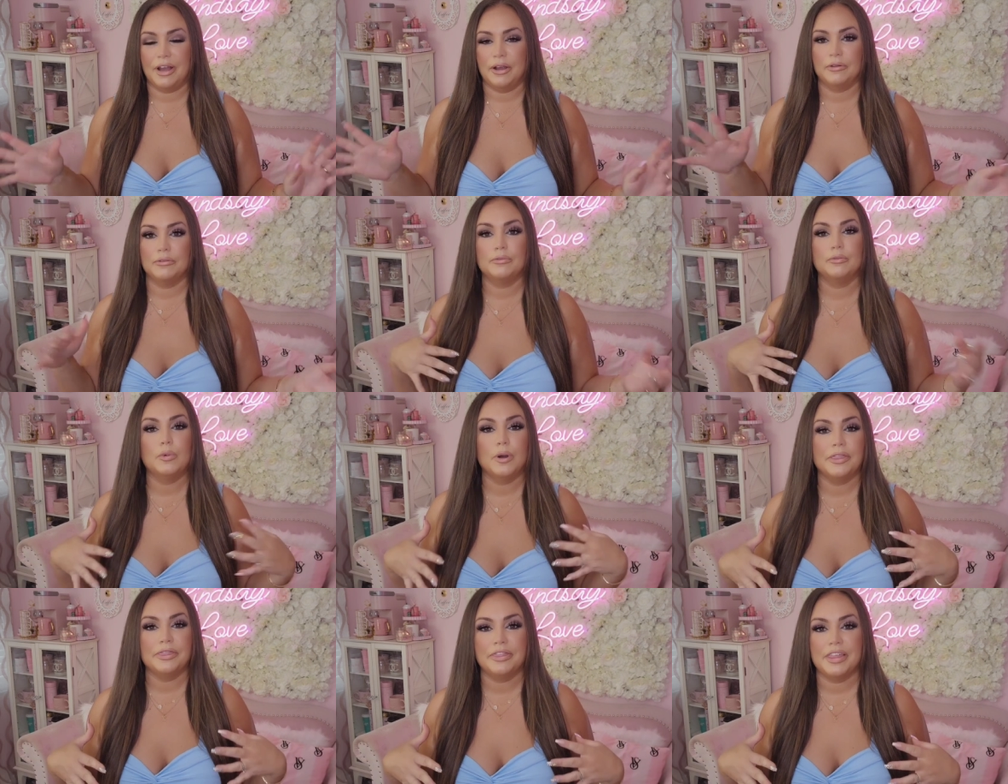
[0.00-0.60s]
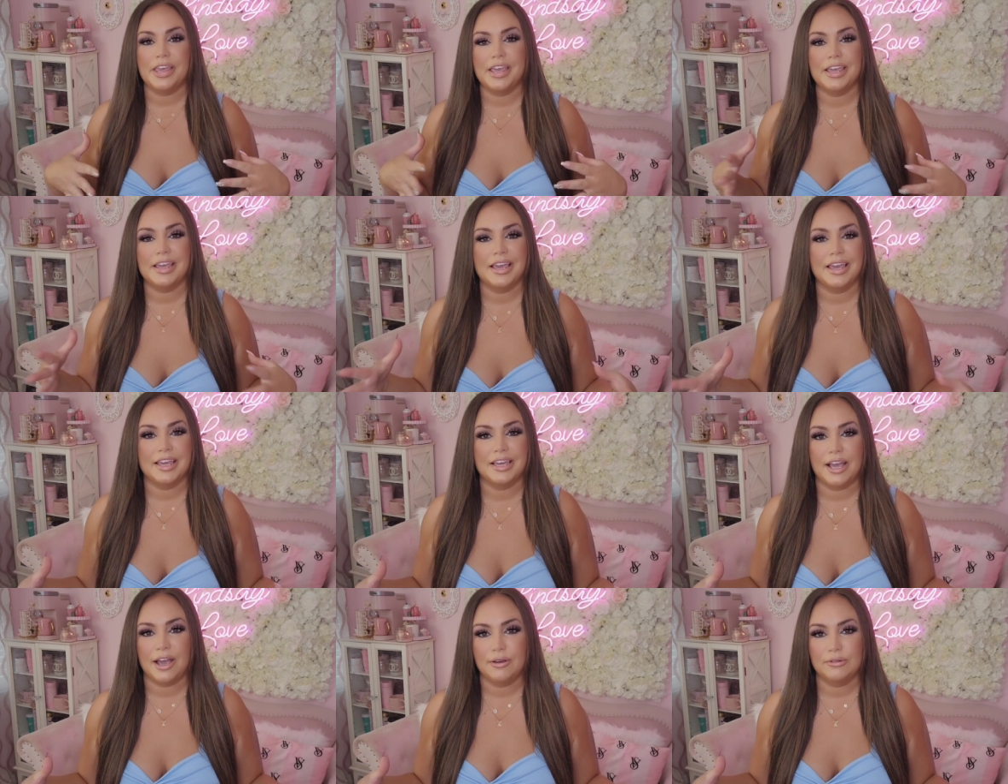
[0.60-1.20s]
know, one thing,
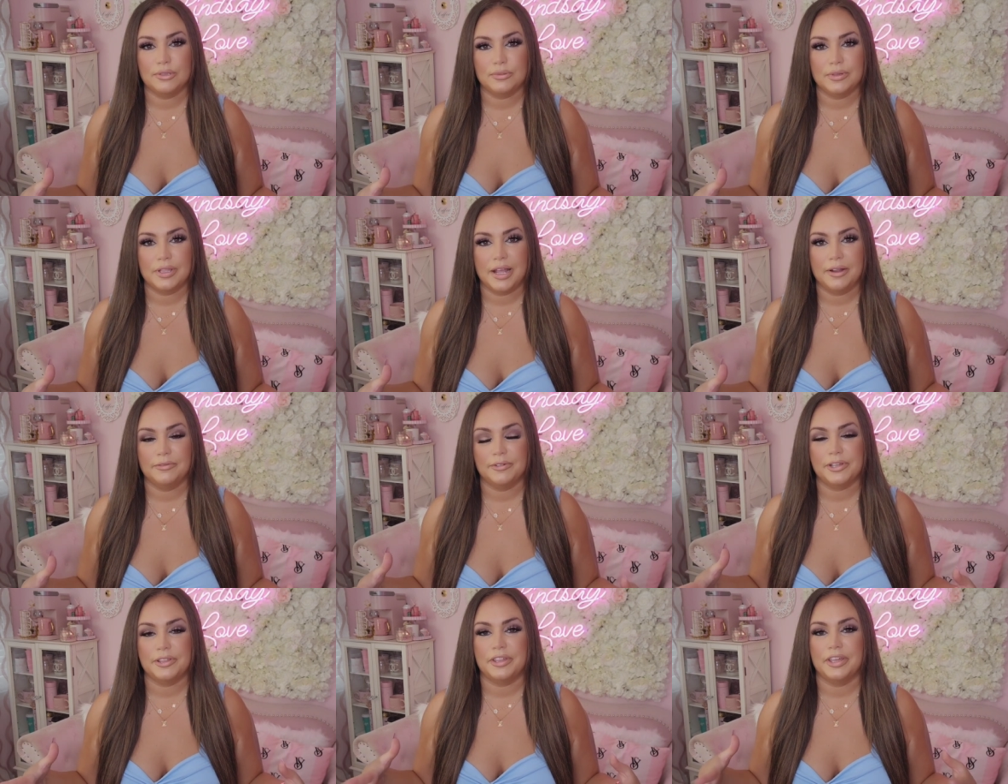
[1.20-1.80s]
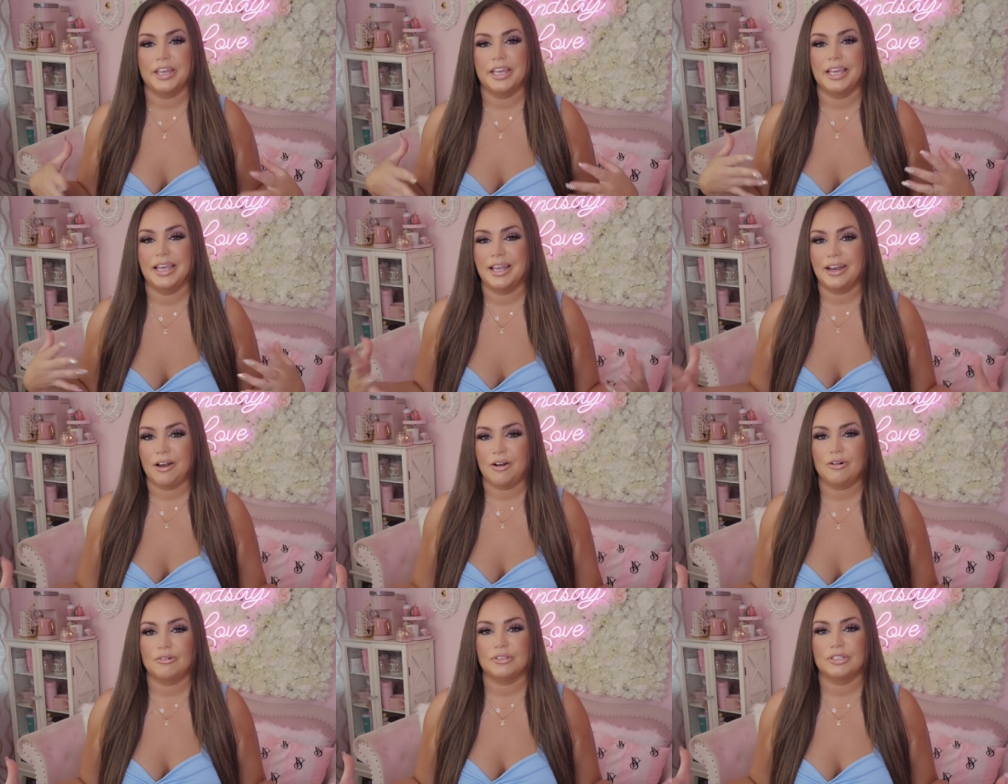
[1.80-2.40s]
it goes with everything,
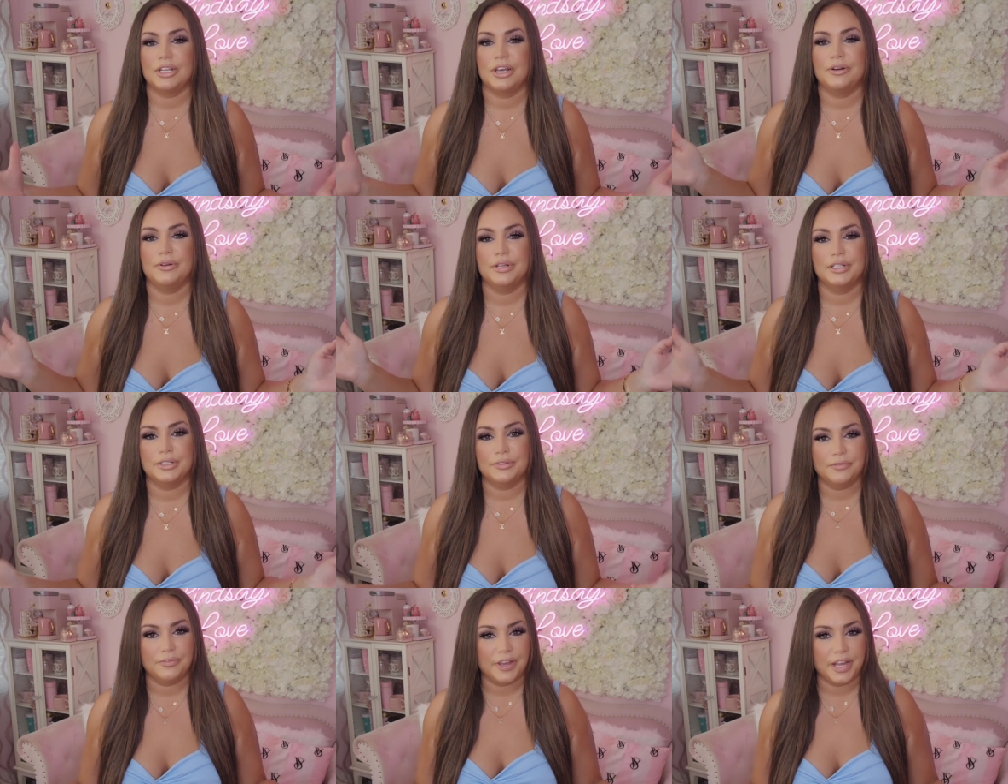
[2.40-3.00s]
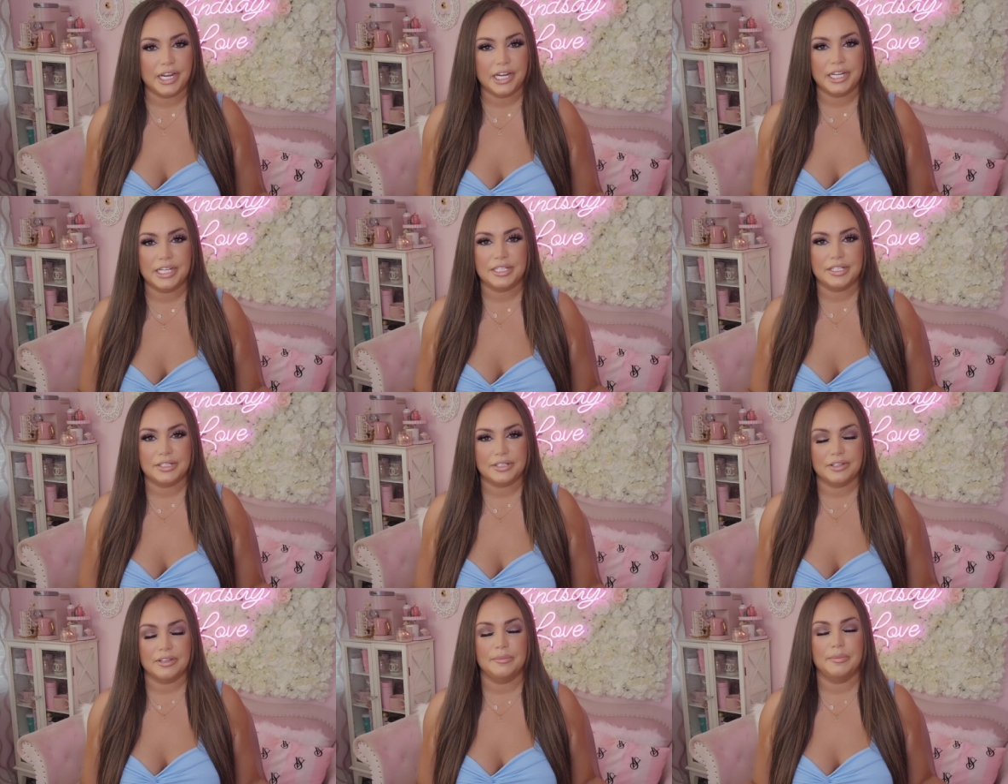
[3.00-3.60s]
and also it's very
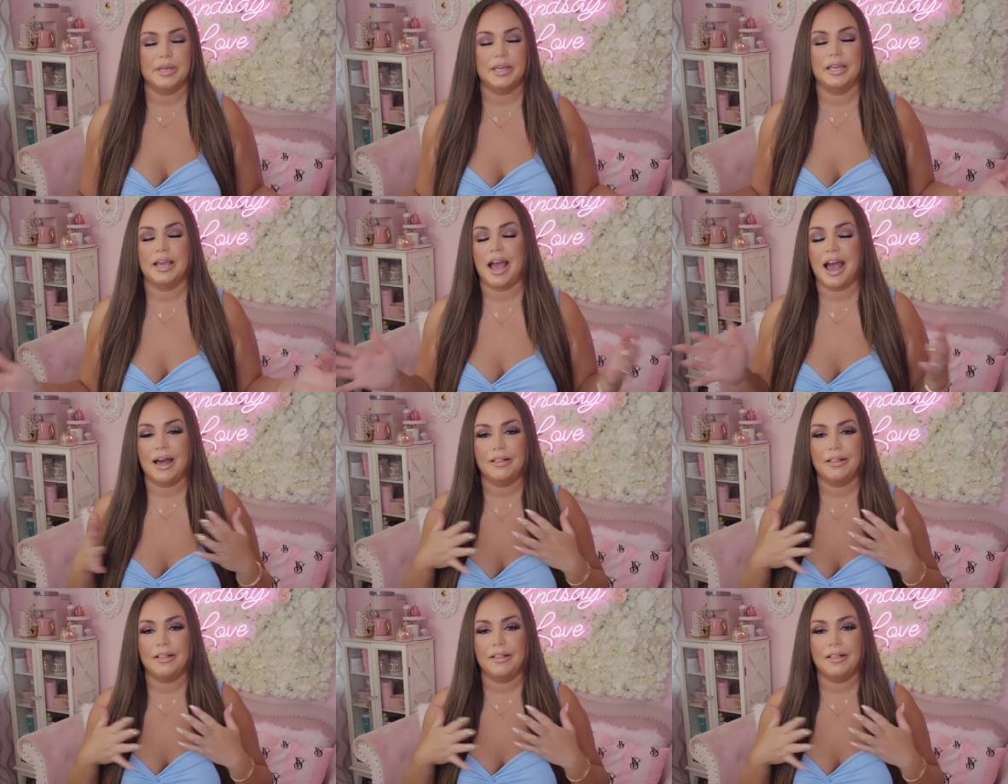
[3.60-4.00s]
slimming.